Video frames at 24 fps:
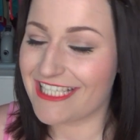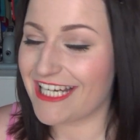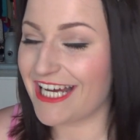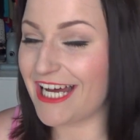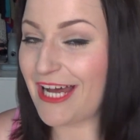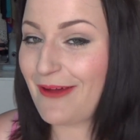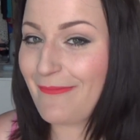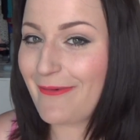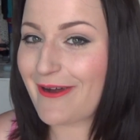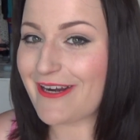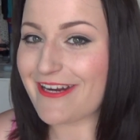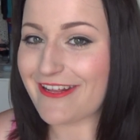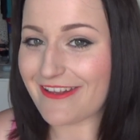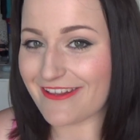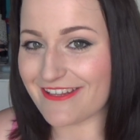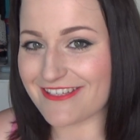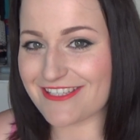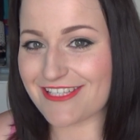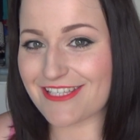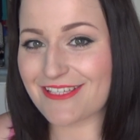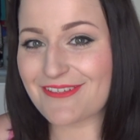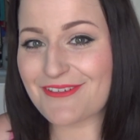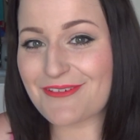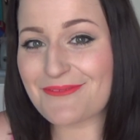I know
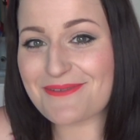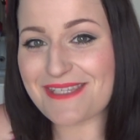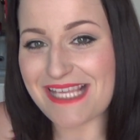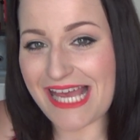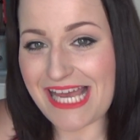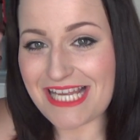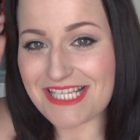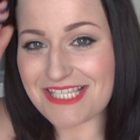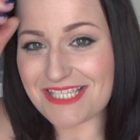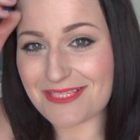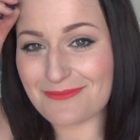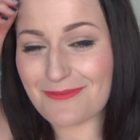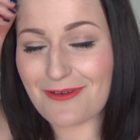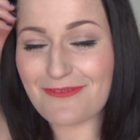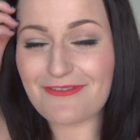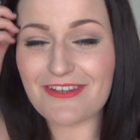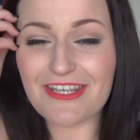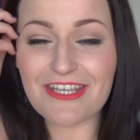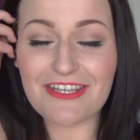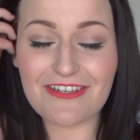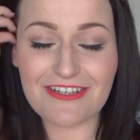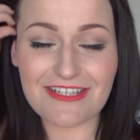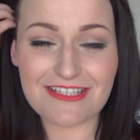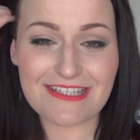that's going to upset some of
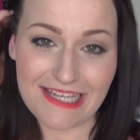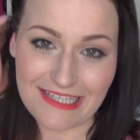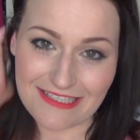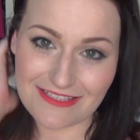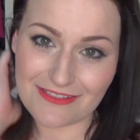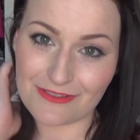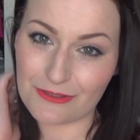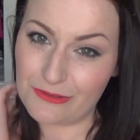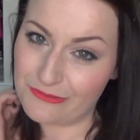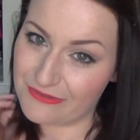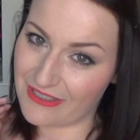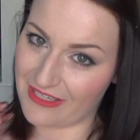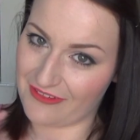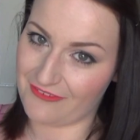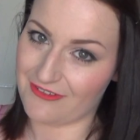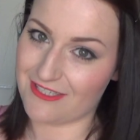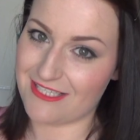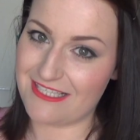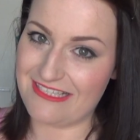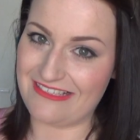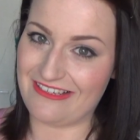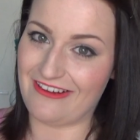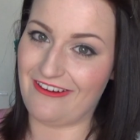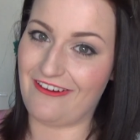you because that's sort of how I
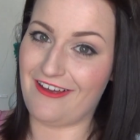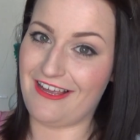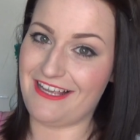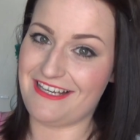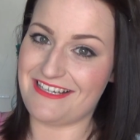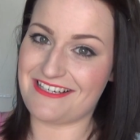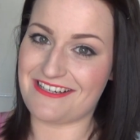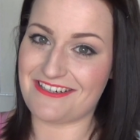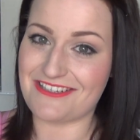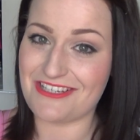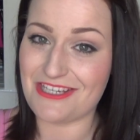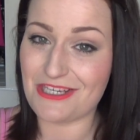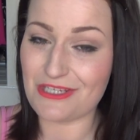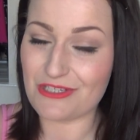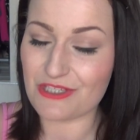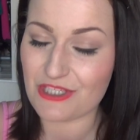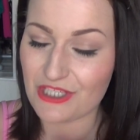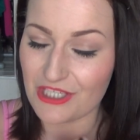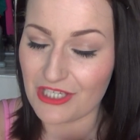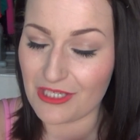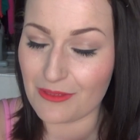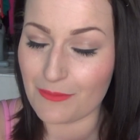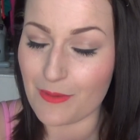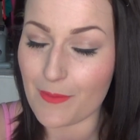started on
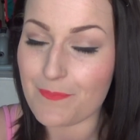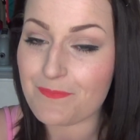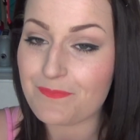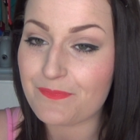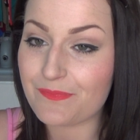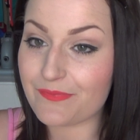YouTube.